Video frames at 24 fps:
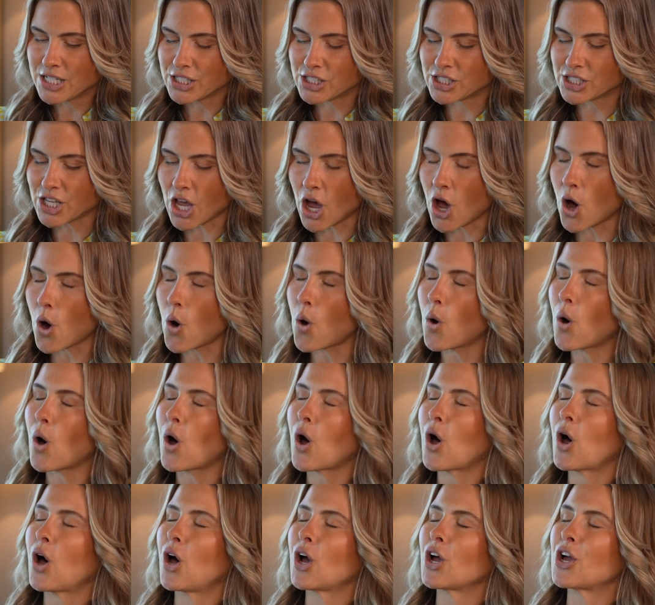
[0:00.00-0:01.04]

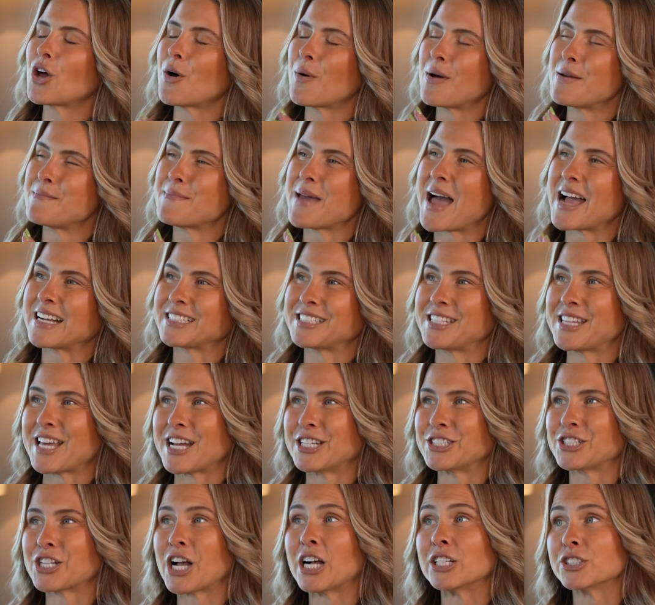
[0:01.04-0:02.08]
So going back to
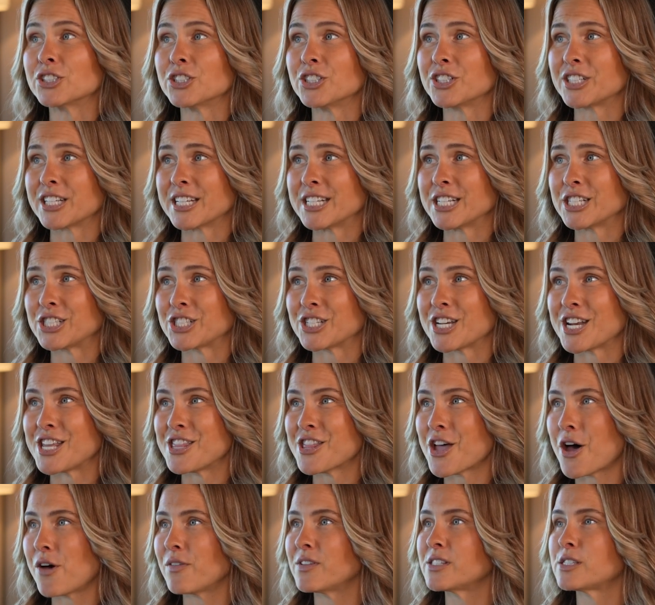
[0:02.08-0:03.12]
that childhood
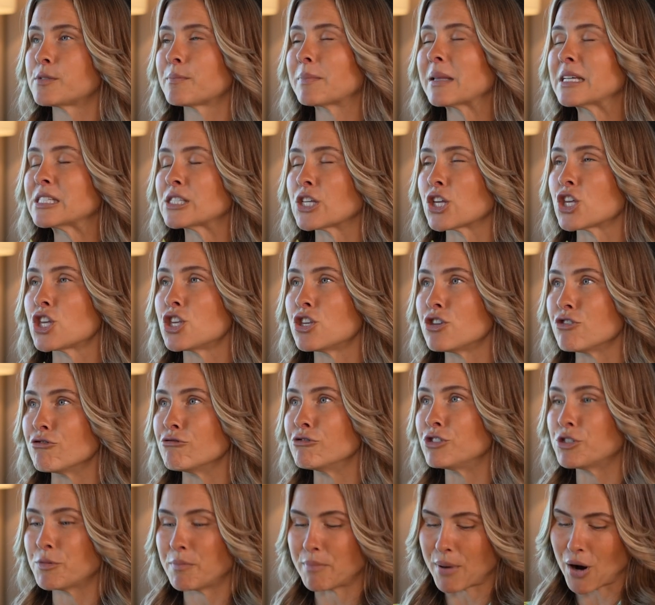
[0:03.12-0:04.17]
conditioning now, this plays a
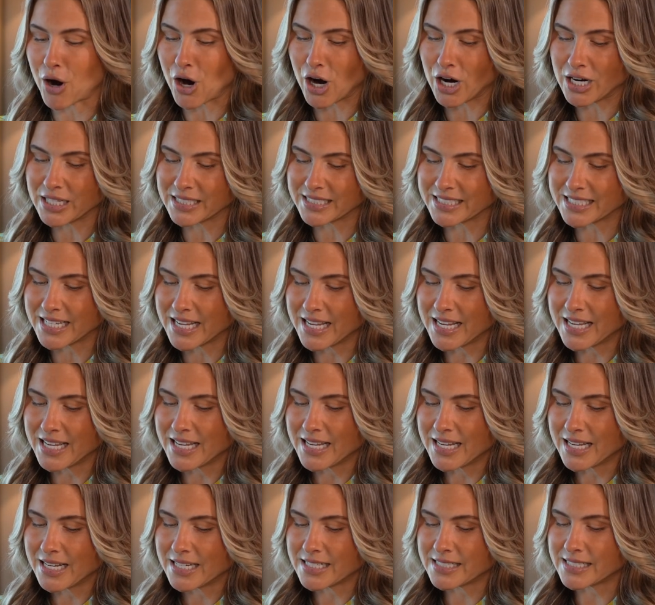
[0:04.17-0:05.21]
huge part.
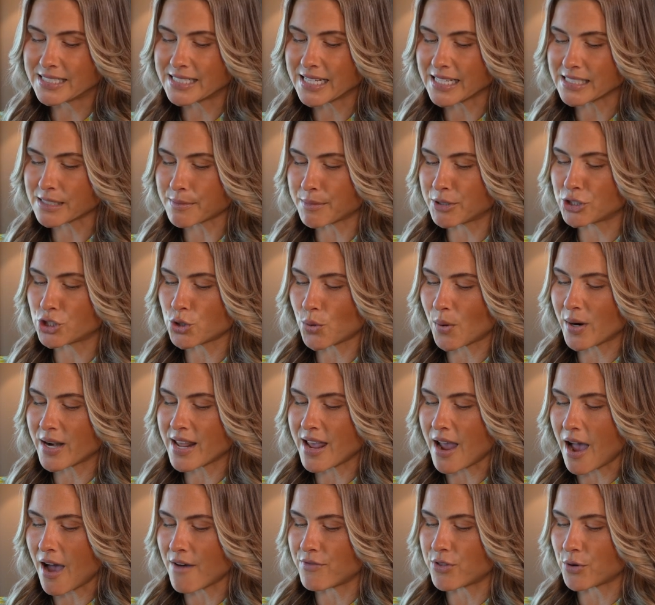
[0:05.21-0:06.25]
Does a
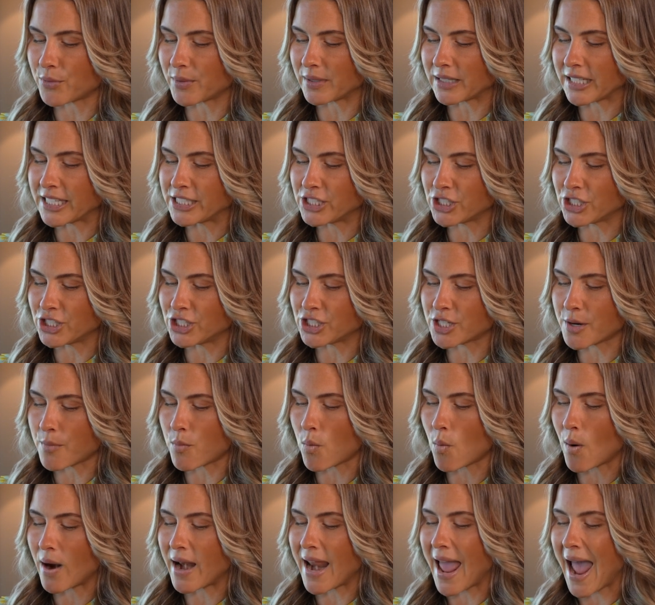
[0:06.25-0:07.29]
majority of the
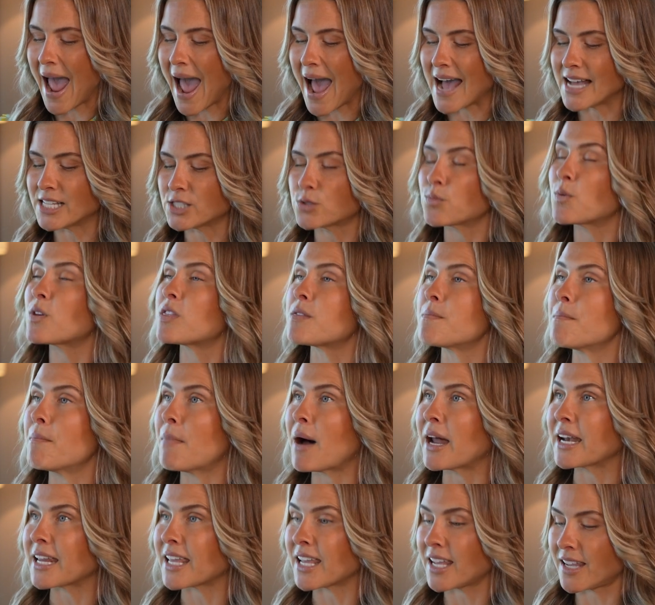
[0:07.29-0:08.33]
relationship one has with
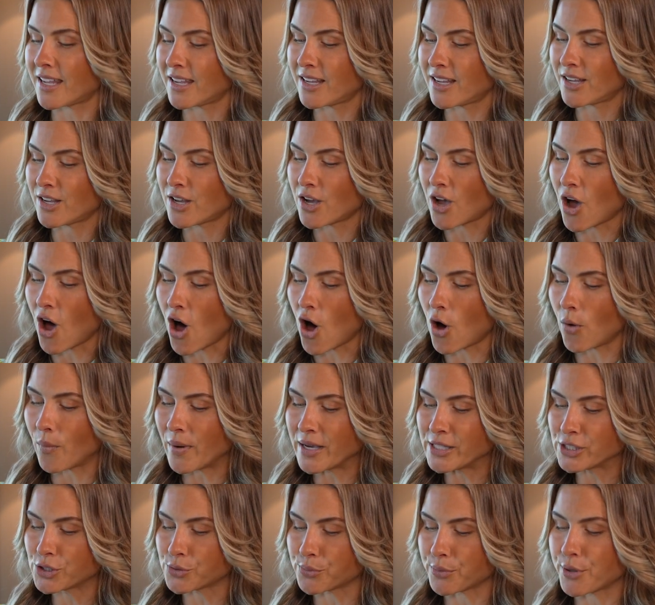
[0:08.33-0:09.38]
money
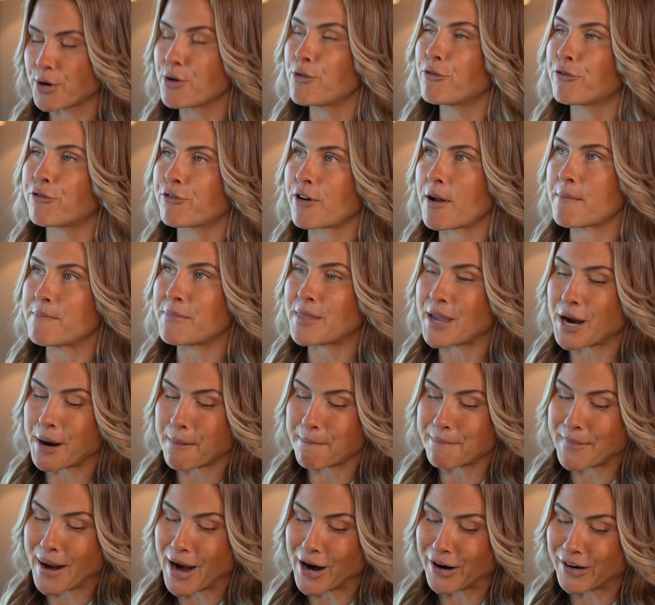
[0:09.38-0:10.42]
always root from
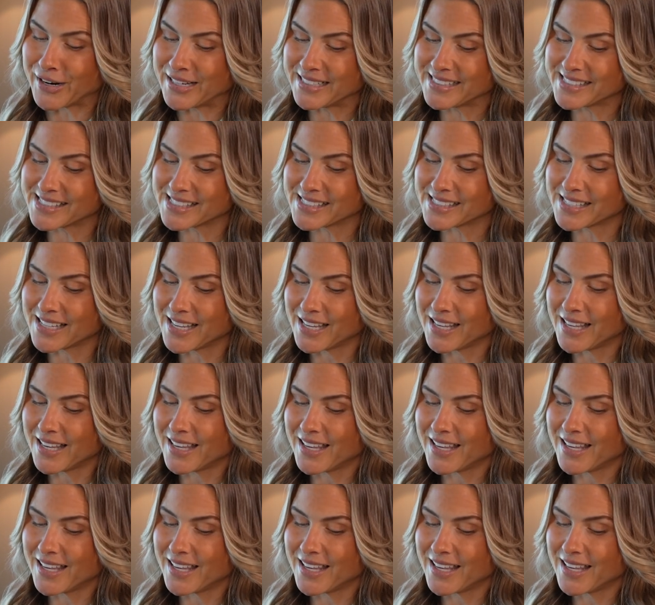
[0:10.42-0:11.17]
their parents